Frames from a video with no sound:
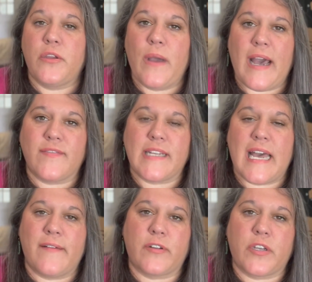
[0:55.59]
You have to
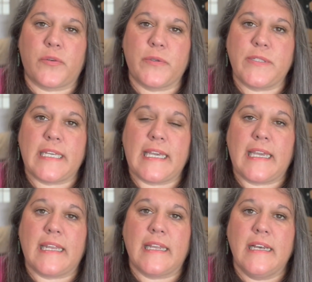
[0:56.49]
have a good
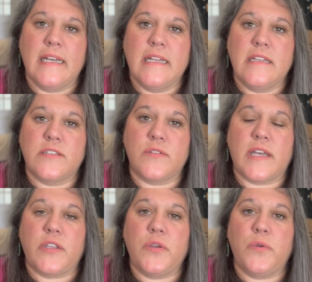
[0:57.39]
routine so
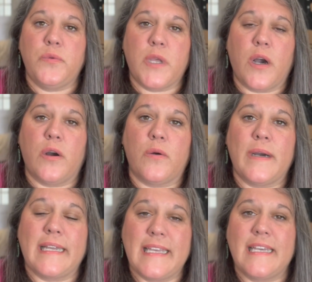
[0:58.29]
that you know,
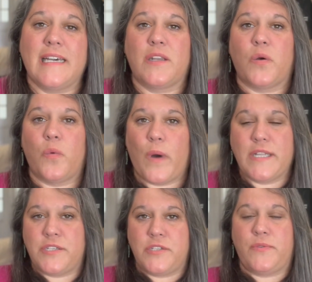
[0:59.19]
again,
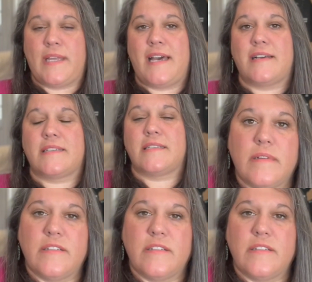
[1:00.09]
what to do next.